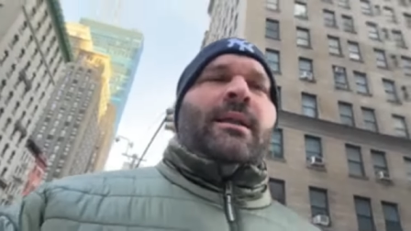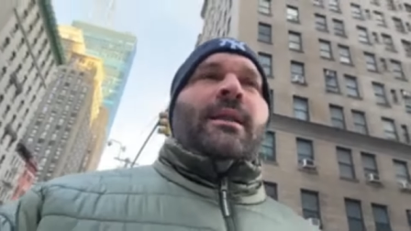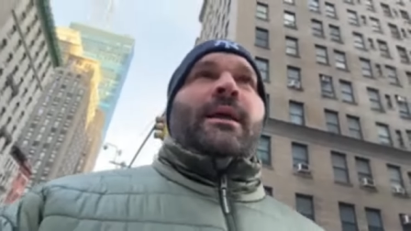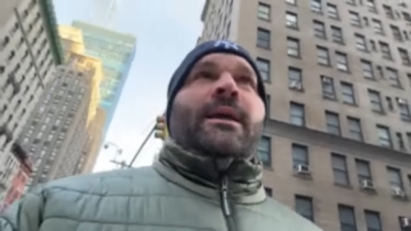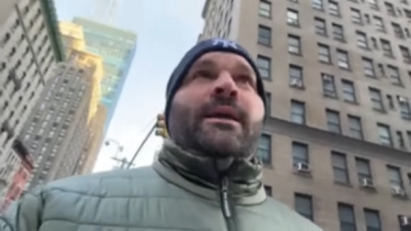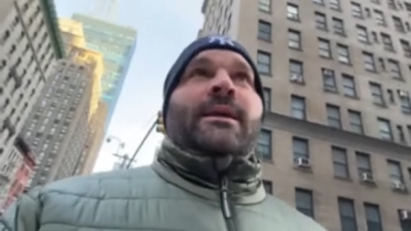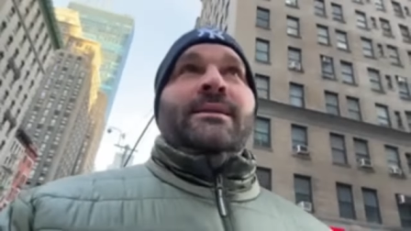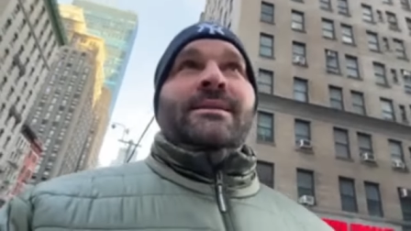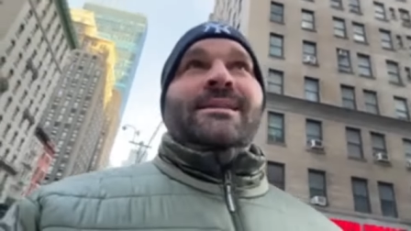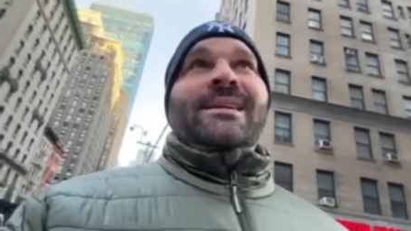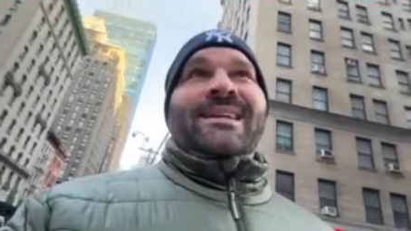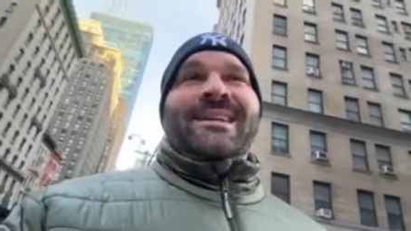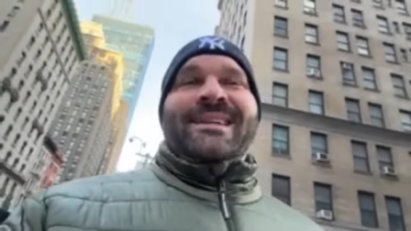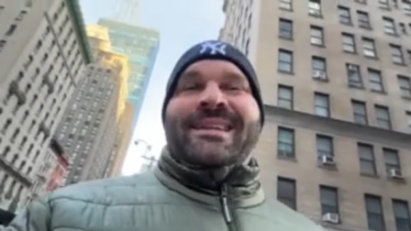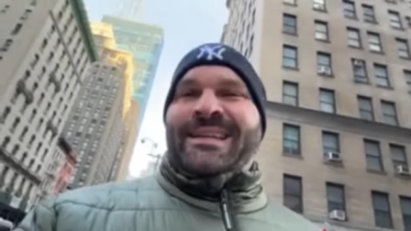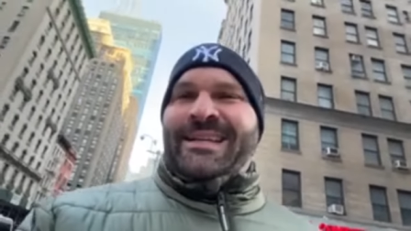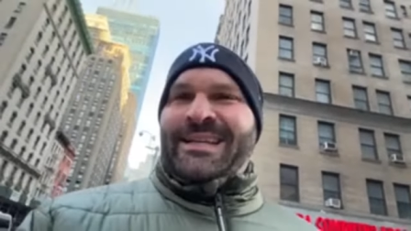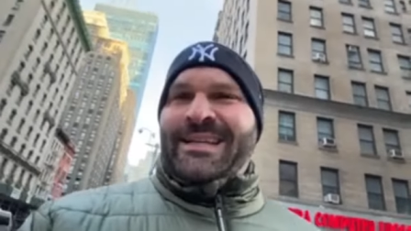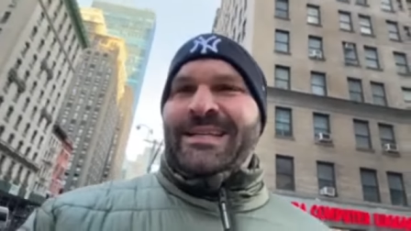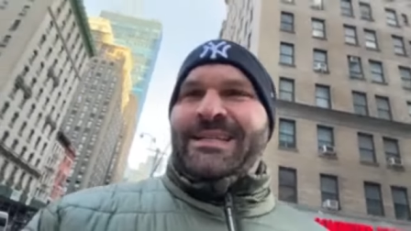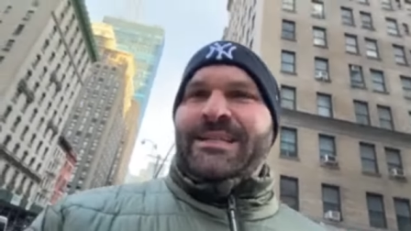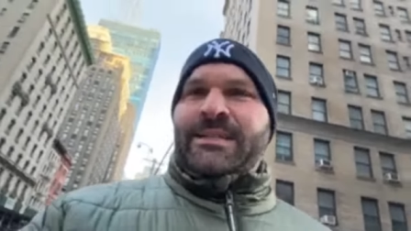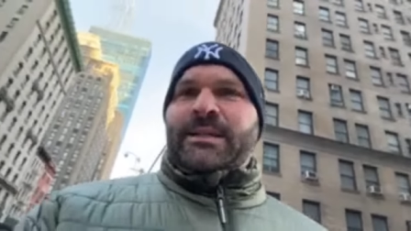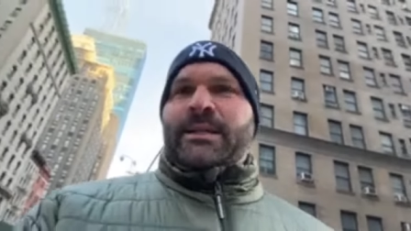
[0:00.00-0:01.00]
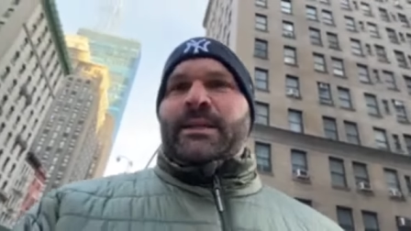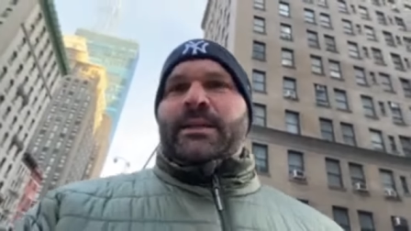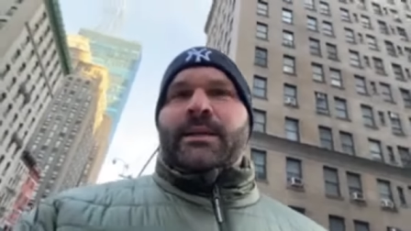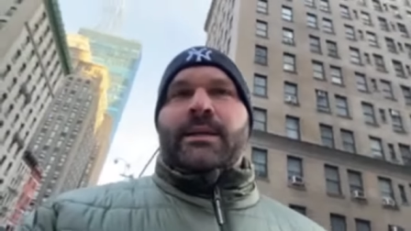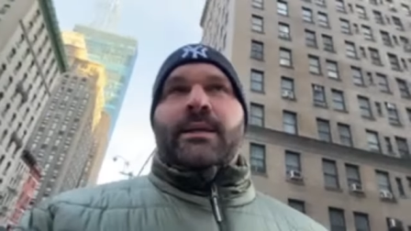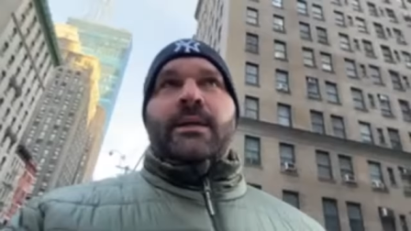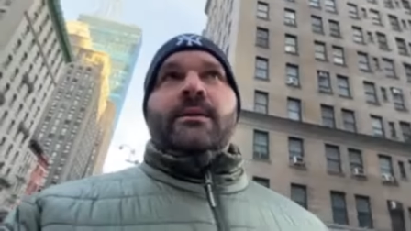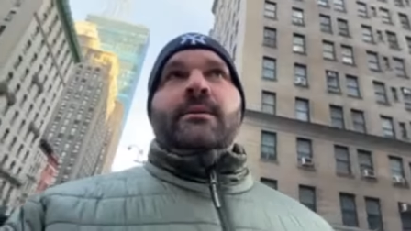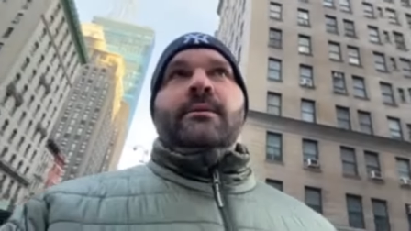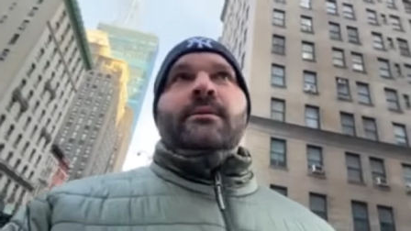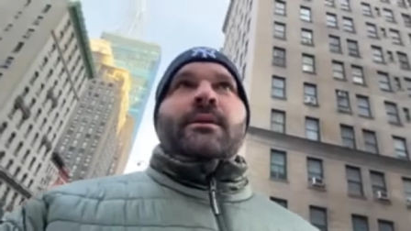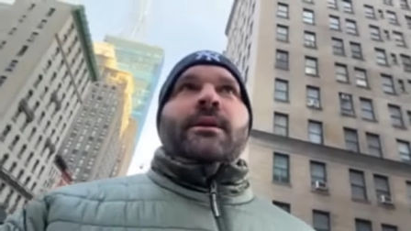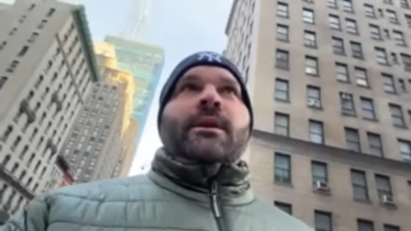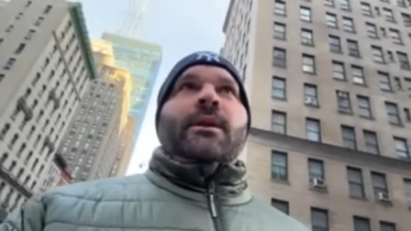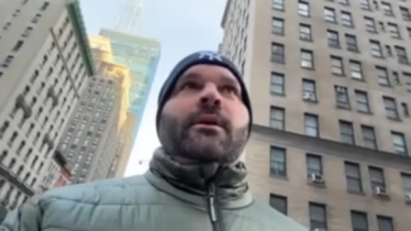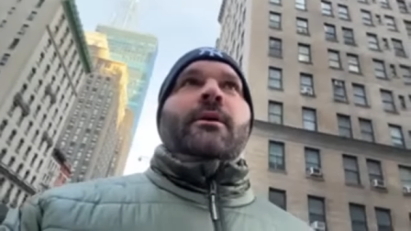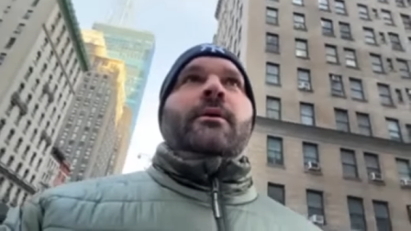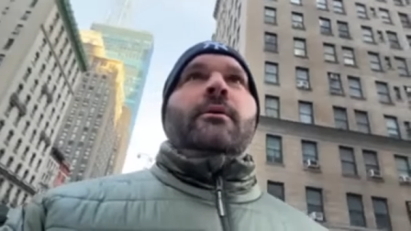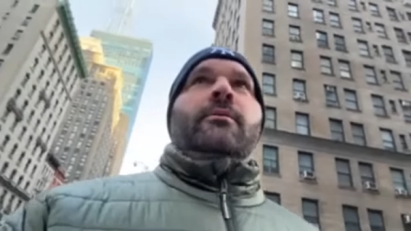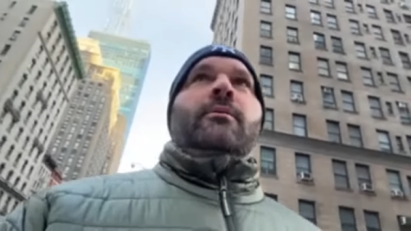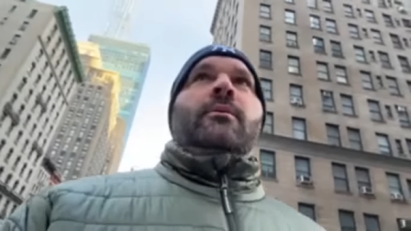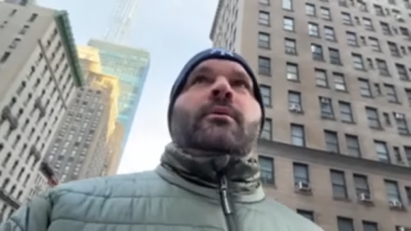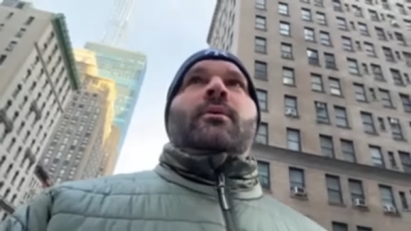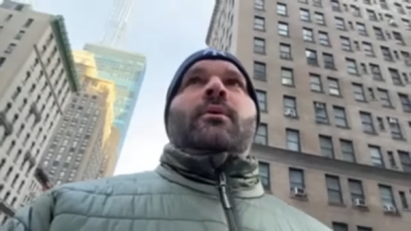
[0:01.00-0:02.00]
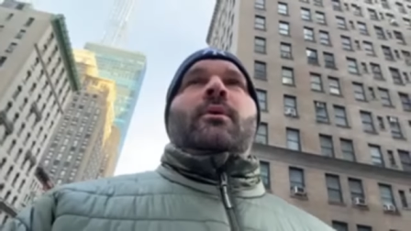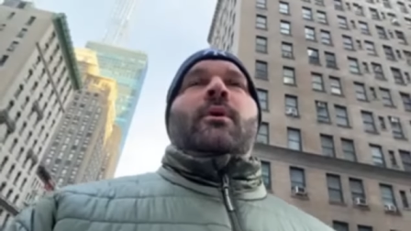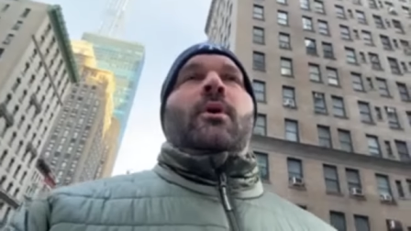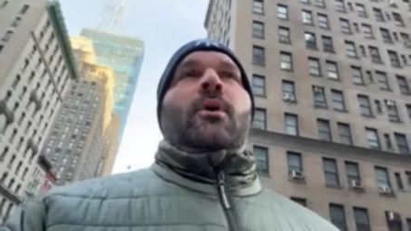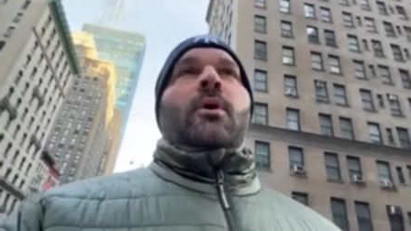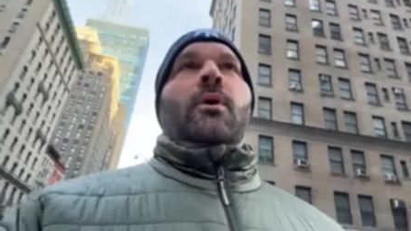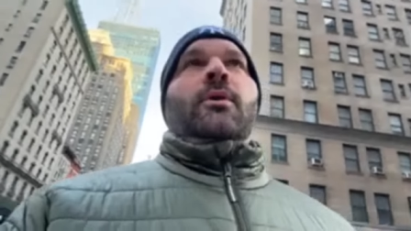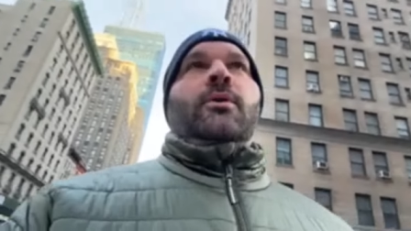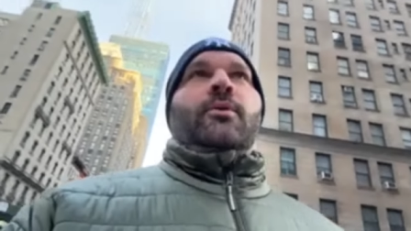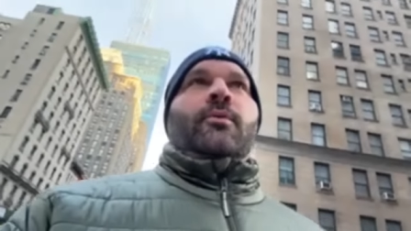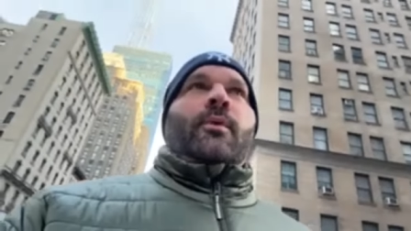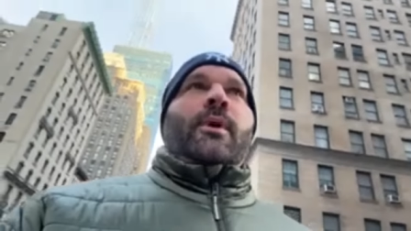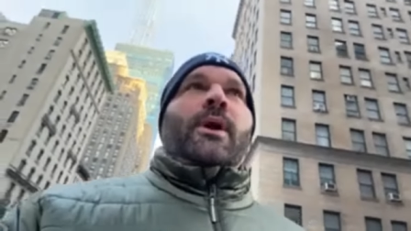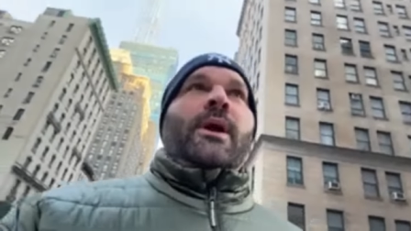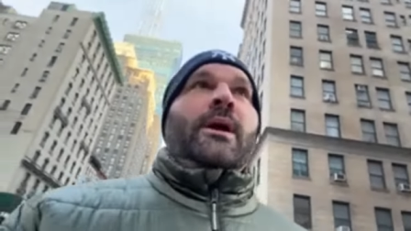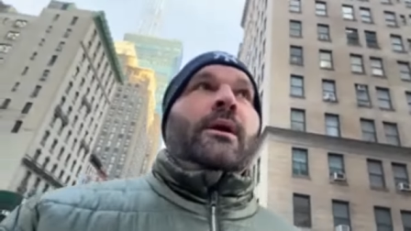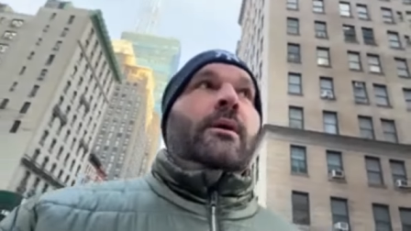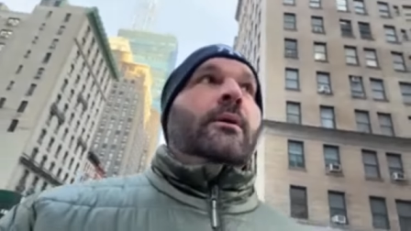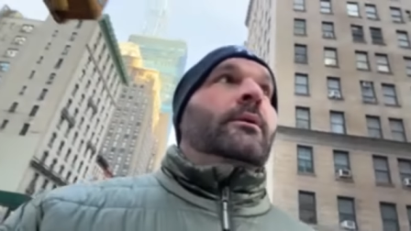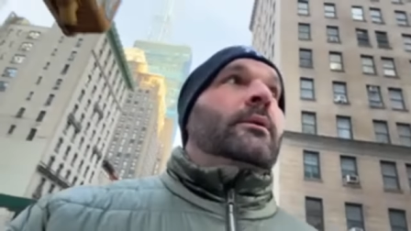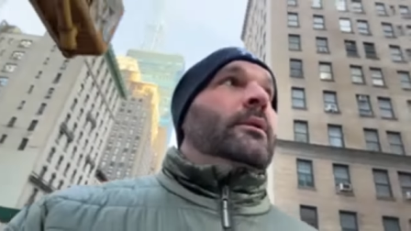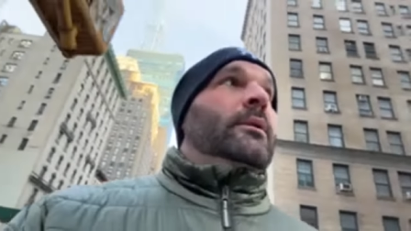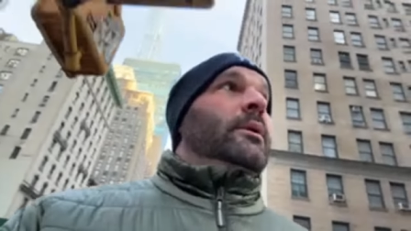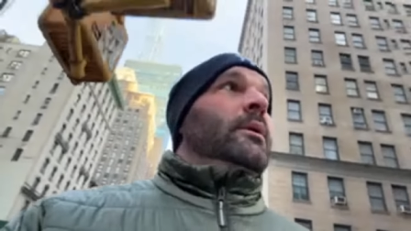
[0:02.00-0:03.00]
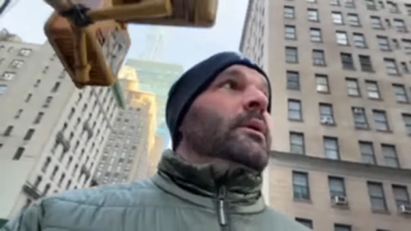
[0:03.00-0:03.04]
Like, it's not easy to get, you know, off around